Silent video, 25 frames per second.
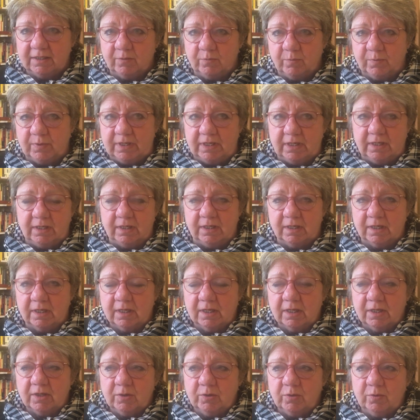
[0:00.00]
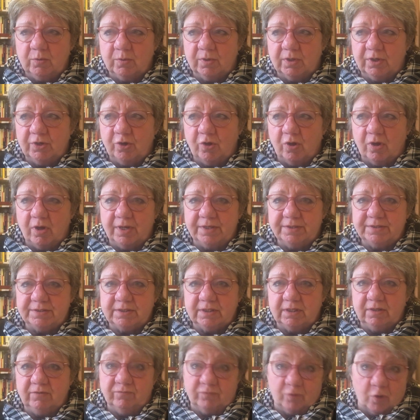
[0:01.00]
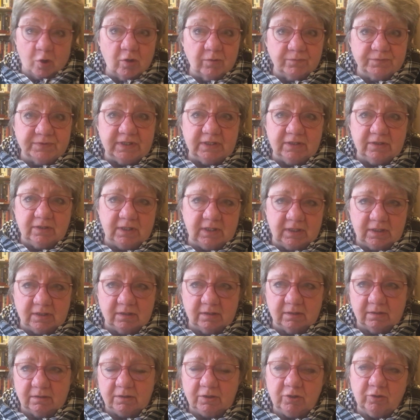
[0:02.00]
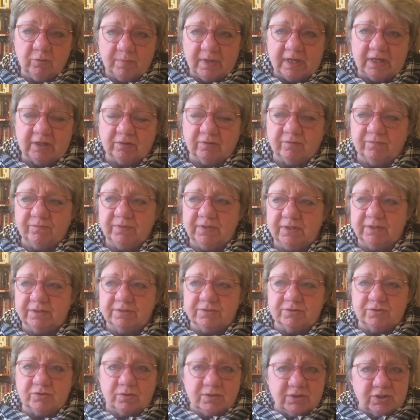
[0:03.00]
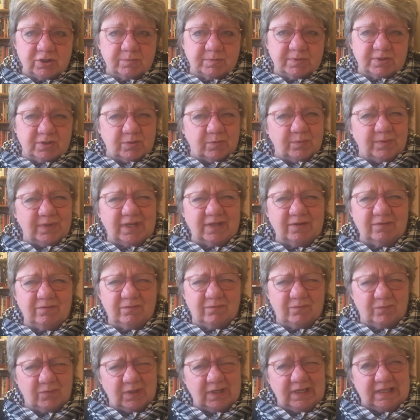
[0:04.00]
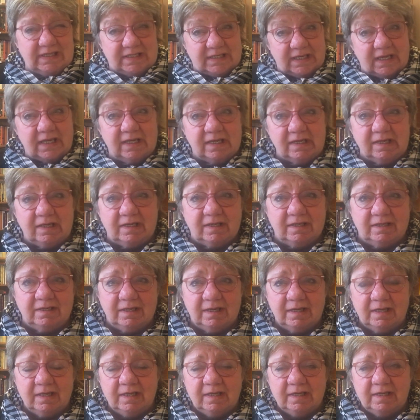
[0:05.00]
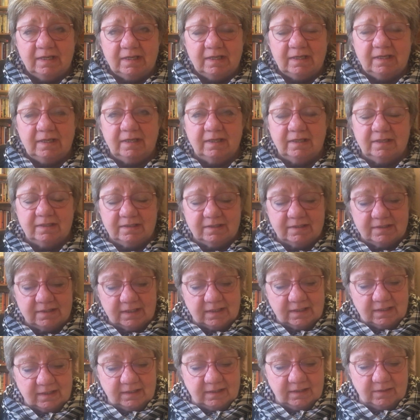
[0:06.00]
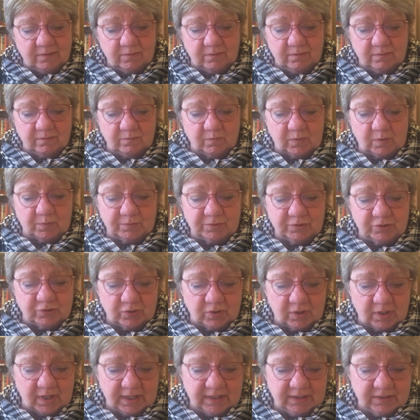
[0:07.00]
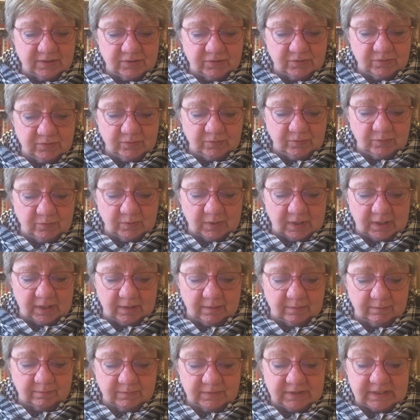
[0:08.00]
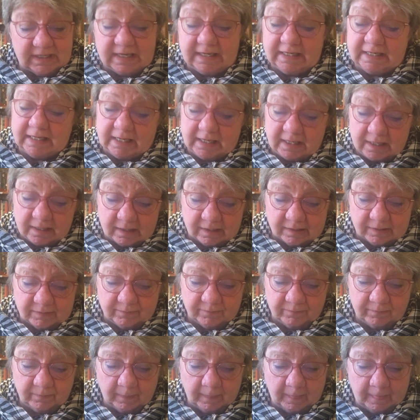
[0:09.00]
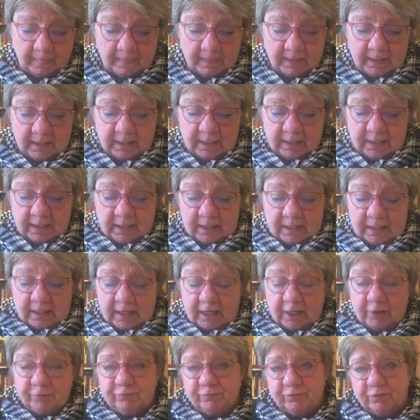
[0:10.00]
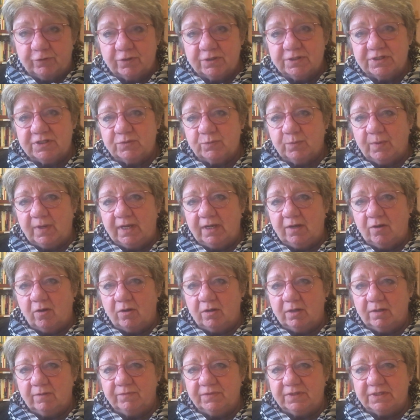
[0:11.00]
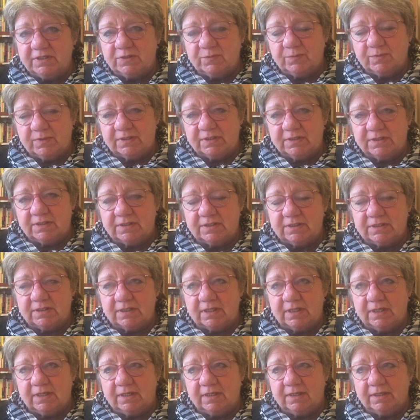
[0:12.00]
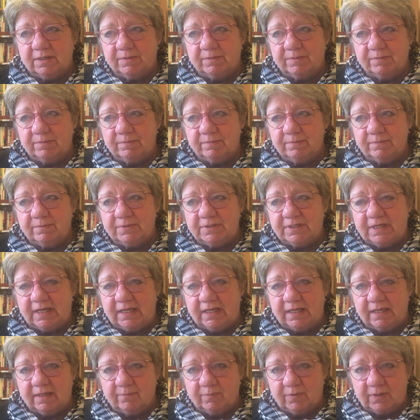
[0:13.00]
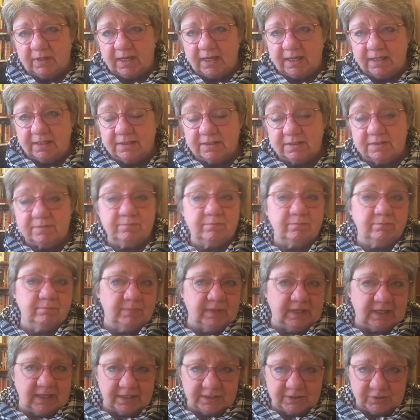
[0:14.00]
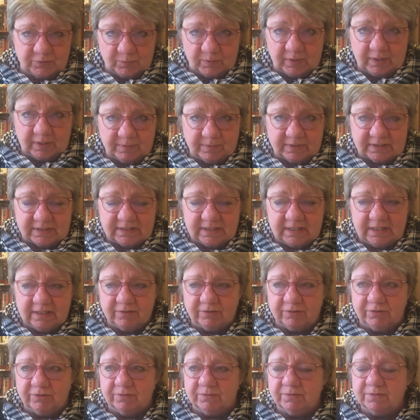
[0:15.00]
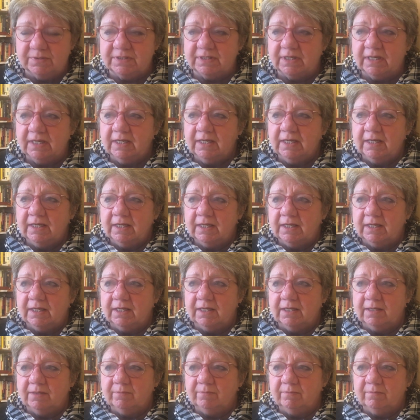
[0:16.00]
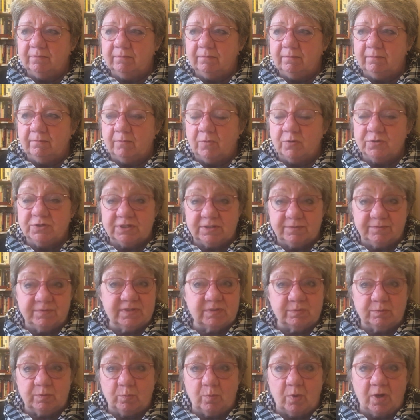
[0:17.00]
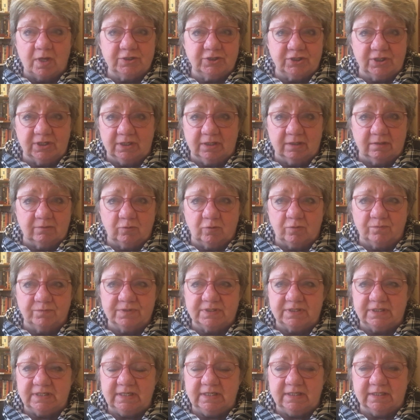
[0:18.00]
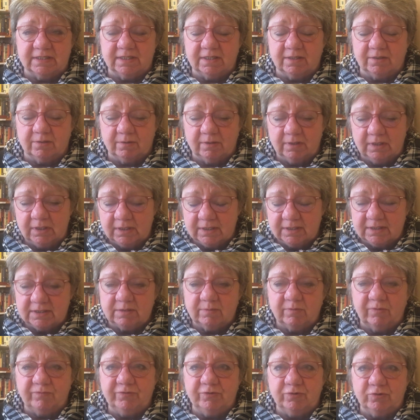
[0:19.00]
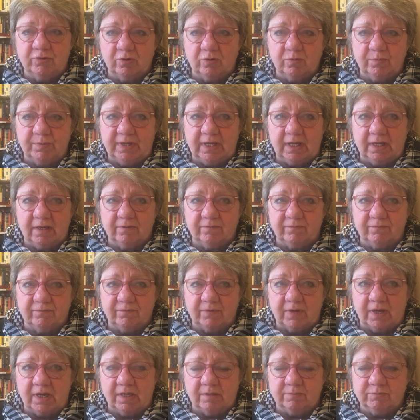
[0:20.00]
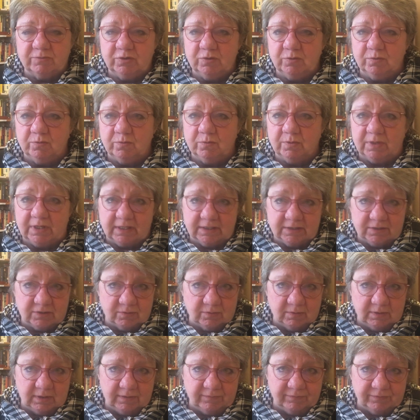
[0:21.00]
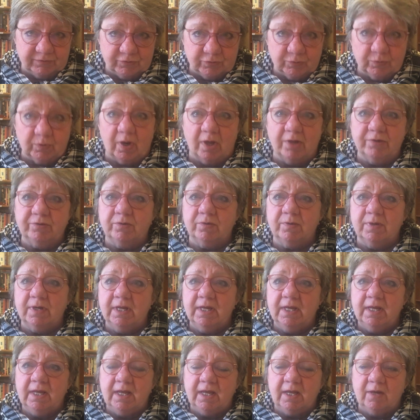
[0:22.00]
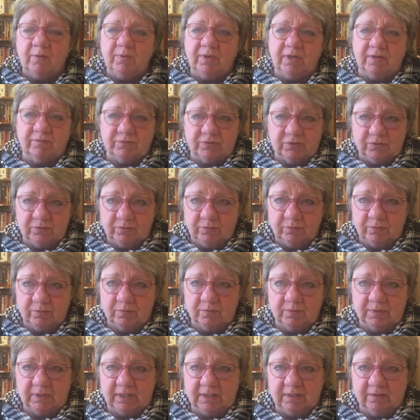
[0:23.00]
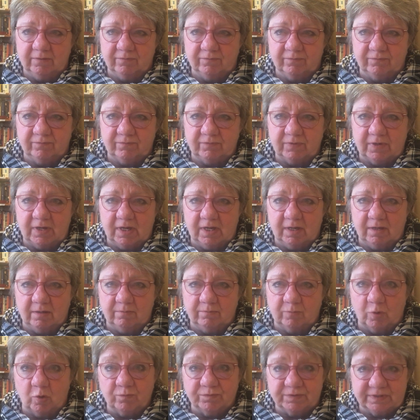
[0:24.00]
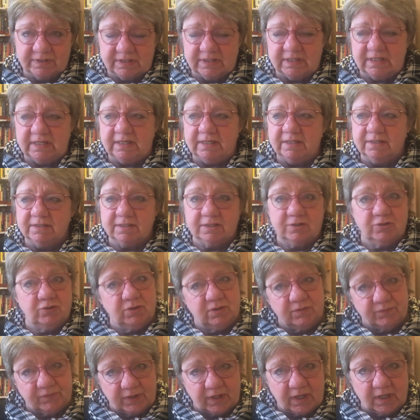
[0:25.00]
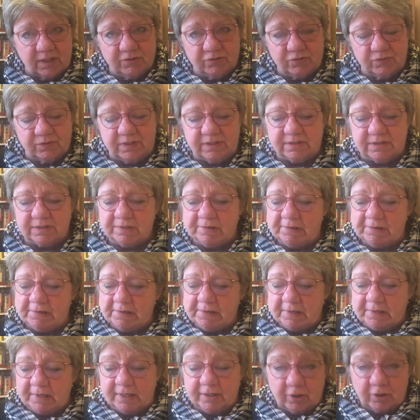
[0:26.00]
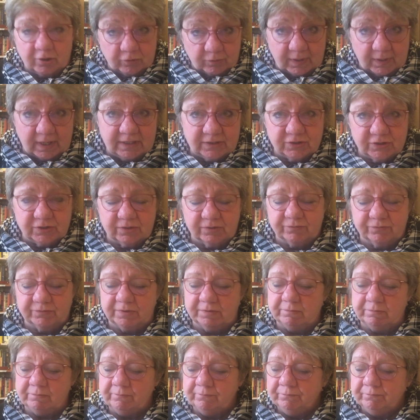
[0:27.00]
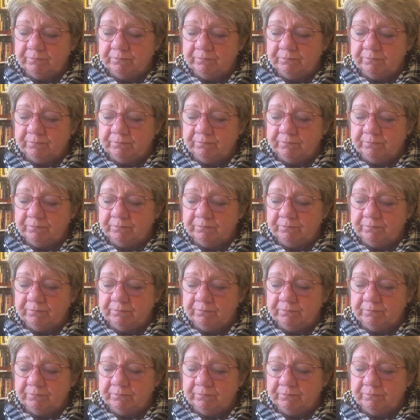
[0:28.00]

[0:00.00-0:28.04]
we who are not involved in the medical fields. There's only so much that we can really take and in what we're trying to take in. At first, when all of this was taking place, because we were to see the news, most of us were watching it overseas. Now, some of you know we have 2 kids who live in Toronto, and we have 2 who live overseas in 2 different countries, and our grandchildren.